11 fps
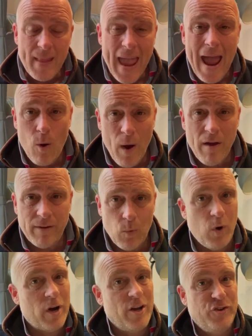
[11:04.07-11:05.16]
However,
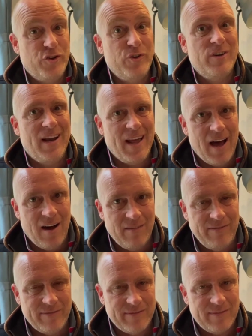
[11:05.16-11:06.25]
what I do
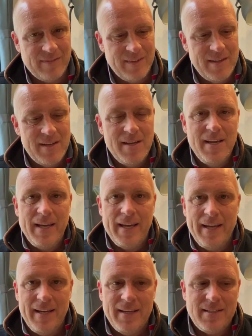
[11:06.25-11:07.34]
love
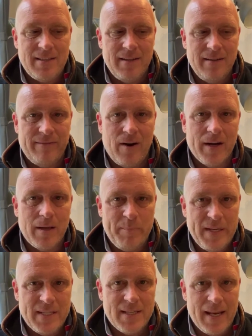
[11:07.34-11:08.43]
is finding a
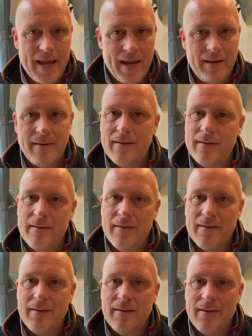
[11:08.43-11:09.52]
piece of land,
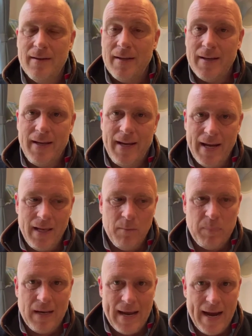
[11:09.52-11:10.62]

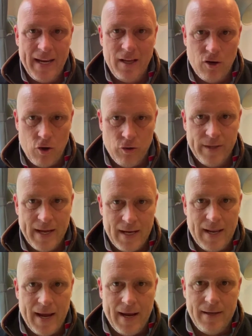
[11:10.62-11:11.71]
getting planning on that
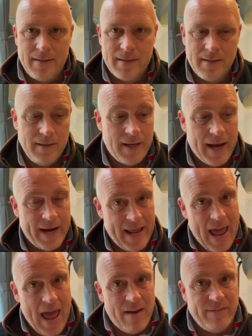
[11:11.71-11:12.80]
land, and
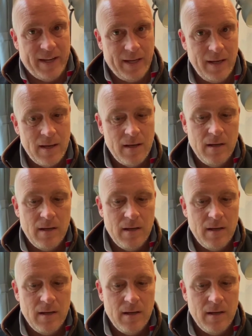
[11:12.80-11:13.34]
having